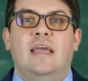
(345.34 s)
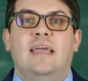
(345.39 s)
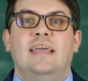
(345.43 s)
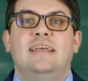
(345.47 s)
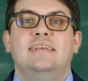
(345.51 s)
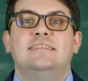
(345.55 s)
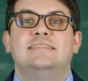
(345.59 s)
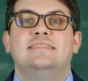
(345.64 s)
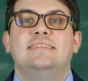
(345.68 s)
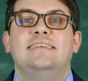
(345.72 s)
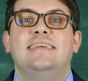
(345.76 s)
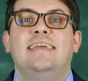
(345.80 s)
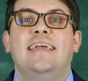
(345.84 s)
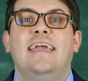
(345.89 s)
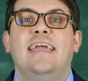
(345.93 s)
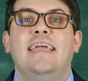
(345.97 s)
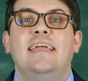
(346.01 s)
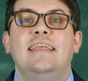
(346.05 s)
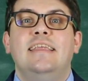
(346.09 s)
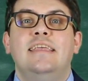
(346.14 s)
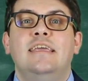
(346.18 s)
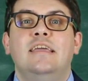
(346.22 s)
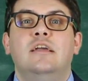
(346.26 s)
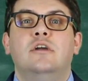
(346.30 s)
is
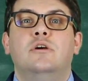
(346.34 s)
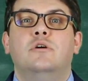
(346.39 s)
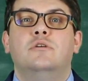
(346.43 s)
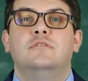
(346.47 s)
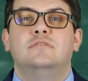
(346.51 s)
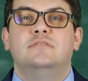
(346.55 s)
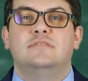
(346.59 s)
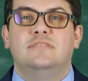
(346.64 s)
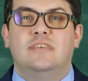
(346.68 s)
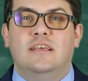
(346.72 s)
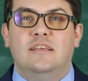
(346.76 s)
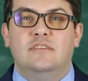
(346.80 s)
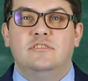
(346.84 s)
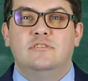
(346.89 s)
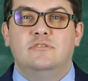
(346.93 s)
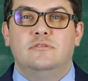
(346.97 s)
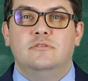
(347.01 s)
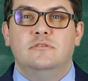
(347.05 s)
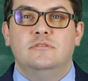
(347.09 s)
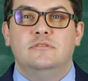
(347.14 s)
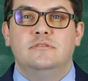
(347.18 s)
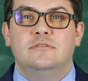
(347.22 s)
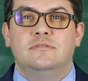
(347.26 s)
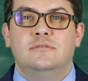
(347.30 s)
gaining
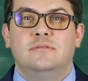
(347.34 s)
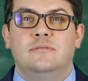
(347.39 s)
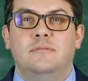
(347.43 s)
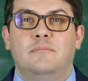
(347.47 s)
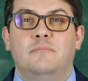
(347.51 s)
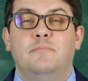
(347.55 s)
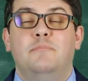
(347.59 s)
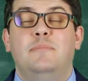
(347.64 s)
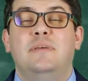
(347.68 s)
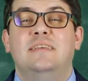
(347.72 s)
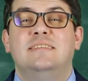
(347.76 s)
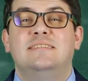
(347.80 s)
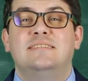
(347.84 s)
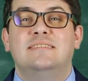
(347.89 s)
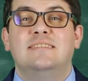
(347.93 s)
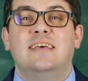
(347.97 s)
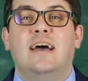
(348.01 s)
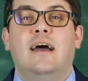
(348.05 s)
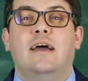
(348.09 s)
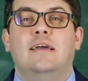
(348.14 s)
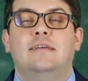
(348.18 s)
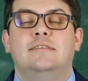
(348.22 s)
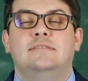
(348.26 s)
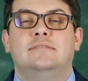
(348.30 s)
consensus
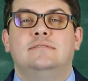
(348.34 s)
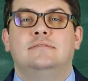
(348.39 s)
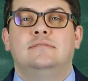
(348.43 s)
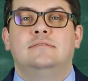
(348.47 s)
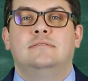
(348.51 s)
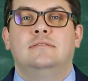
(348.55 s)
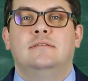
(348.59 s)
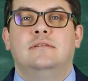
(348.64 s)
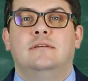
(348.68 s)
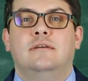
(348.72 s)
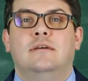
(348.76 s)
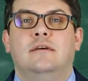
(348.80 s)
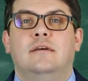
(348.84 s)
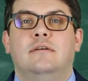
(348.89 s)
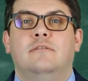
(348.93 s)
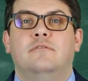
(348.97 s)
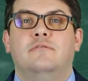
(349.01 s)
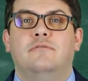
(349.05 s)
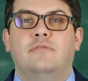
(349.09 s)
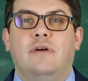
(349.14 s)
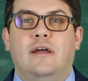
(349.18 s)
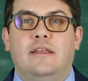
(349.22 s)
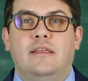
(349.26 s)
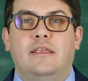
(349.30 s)
besides
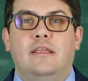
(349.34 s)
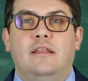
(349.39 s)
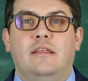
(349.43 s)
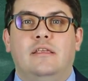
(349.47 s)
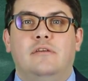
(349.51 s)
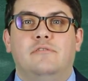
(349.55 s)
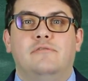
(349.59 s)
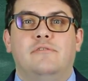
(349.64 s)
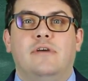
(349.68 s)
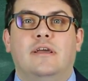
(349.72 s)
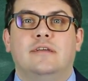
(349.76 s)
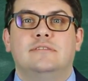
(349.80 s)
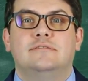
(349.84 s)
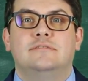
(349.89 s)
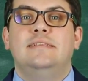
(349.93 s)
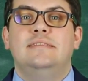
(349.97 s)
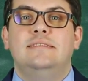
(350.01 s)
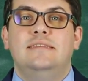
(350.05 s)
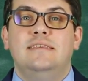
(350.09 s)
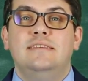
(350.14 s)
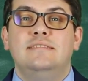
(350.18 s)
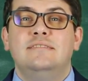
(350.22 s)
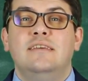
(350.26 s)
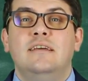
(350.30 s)
finding defects.
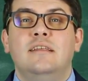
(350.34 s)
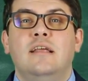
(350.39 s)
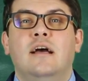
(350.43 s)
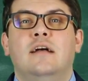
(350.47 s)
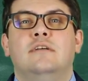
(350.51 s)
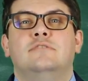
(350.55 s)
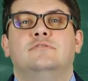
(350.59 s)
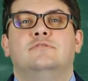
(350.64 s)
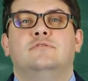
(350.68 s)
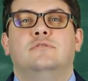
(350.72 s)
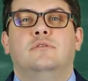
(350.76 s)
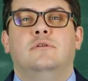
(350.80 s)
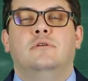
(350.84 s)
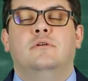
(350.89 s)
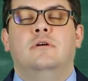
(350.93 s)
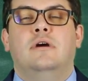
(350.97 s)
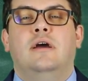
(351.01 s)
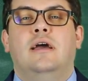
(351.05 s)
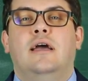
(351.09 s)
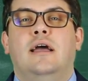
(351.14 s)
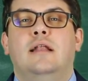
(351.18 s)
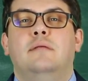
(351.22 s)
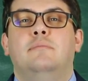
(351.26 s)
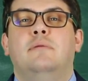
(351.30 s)
This can also
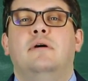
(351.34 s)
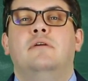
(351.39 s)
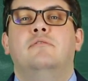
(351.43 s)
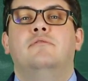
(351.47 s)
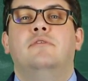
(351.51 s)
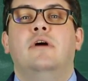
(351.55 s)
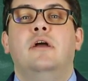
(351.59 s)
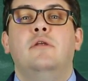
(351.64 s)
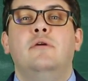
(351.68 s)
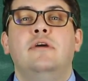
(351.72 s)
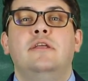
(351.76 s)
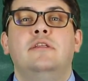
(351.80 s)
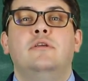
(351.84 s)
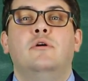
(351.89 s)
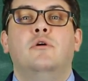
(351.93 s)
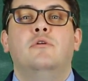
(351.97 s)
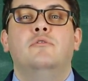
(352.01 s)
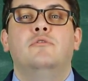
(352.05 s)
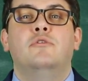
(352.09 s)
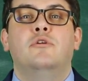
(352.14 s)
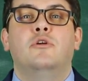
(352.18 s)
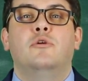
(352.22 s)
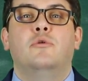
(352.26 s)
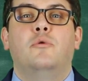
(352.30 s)
help evaluate the
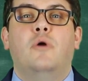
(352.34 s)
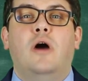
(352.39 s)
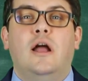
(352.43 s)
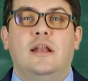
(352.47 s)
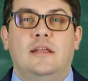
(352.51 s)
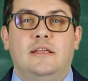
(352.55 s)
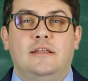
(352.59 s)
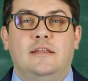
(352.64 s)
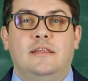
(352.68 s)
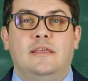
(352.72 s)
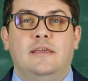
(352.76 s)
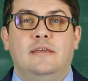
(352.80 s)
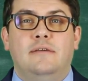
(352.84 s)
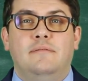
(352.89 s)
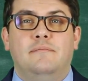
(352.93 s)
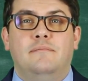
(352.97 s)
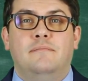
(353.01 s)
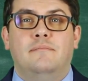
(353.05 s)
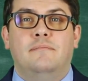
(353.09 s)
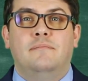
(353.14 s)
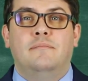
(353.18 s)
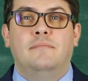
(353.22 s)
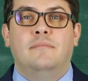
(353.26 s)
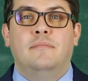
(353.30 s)
overall quality
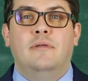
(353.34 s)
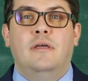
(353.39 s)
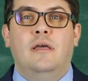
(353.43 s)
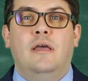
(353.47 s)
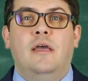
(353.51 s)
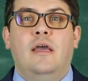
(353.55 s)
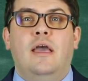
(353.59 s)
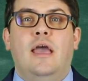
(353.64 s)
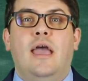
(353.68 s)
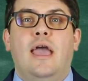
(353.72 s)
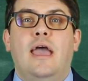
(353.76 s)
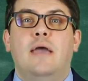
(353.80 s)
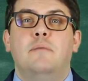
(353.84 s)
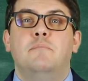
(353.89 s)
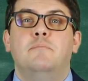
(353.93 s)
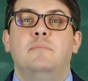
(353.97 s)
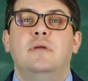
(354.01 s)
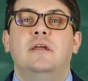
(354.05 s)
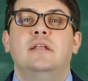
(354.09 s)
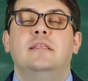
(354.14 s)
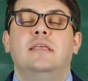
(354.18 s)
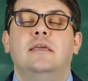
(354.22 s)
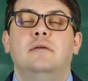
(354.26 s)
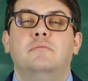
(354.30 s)
and
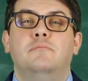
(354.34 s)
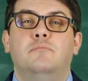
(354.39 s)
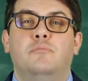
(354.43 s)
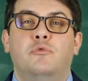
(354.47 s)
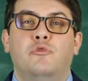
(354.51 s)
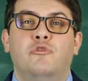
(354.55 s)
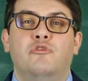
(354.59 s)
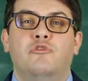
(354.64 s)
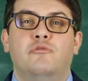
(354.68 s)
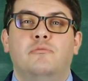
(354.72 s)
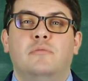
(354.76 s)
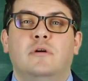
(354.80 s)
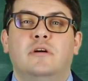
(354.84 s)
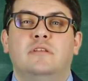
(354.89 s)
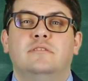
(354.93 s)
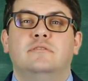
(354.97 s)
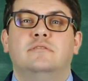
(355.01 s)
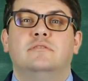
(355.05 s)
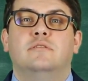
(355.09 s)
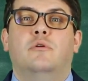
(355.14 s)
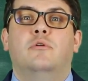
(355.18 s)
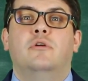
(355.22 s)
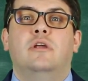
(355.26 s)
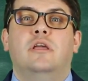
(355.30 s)
build
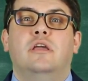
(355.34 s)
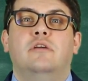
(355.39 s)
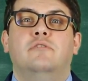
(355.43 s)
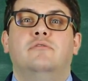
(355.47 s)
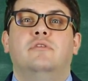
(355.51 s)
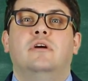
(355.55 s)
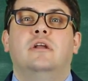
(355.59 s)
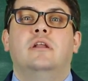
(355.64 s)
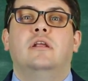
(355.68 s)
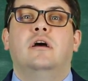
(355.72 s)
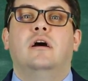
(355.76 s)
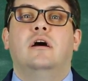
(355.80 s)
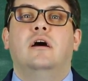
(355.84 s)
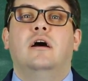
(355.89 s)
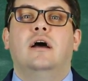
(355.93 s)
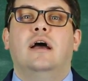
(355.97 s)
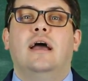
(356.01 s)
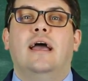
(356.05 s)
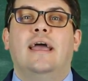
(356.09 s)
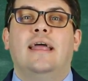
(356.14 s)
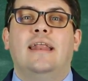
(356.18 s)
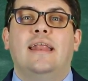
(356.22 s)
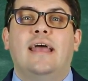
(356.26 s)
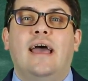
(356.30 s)
improvements or even
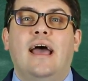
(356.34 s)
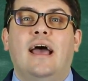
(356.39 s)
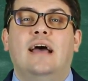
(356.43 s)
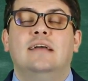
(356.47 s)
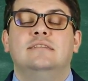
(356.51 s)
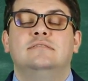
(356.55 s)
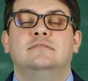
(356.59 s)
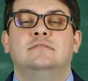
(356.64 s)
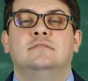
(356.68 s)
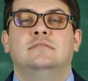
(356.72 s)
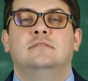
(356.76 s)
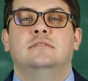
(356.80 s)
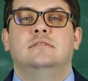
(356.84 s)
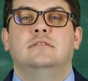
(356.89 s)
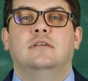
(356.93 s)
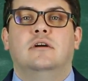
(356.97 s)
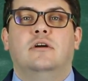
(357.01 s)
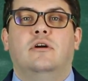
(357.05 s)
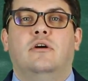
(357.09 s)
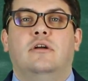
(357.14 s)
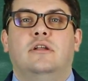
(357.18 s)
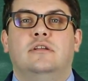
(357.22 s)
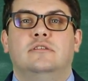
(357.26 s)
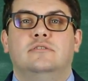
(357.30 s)
enhance the
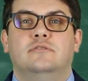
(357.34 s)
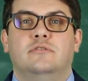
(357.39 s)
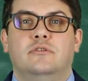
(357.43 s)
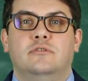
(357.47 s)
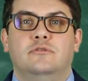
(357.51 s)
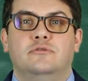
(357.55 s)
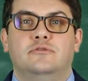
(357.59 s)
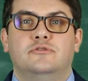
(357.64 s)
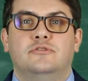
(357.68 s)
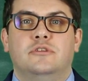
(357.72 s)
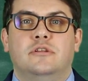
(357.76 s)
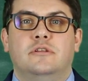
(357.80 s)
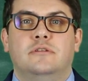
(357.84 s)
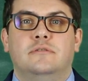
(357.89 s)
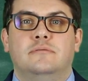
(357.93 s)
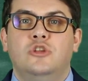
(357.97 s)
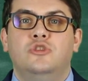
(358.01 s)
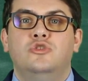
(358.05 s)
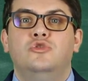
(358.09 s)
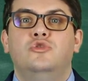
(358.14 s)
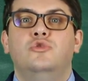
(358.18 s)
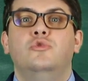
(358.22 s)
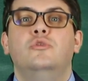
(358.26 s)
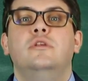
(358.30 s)
current solution.
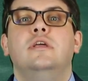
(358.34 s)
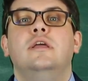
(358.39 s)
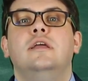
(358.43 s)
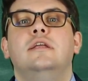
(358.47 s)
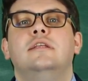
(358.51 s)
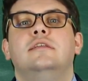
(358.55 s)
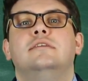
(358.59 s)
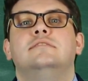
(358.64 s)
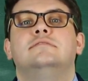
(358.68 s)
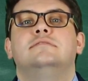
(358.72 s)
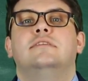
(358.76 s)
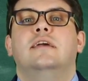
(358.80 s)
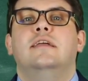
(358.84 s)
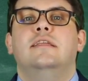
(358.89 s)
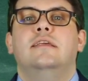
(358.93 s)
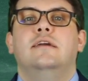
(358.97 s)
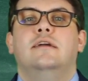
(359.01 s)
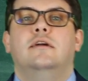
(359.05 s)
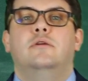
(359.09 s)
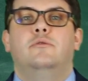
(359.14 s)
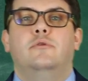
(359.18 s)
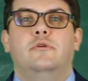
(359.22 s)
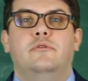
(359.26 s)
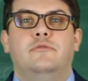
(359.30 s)
During this
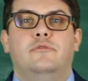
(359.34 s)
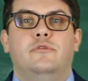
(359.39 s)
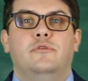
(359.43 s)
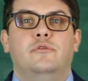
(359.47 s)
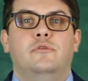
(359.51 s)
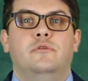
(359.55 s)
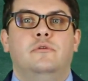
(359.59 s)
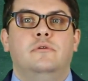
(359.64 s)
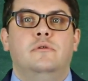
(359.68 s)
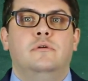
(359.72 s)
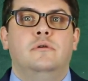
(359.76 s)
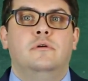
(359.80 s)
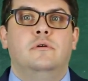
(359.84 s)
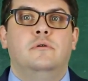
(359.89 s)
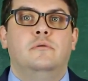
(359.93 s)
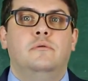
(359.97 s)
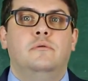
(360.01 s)
technical review,